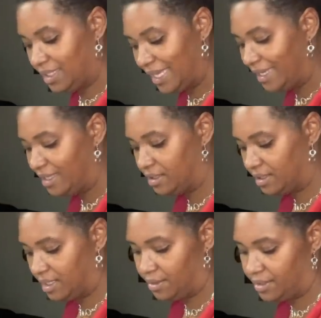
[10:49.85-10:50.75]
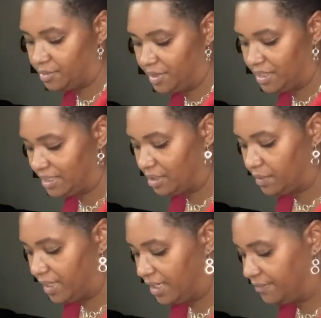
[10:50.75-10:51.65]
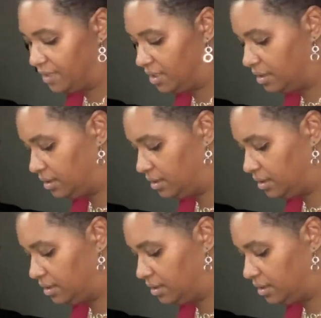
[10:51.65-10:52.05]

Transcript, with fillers: canned carrots because I don't have any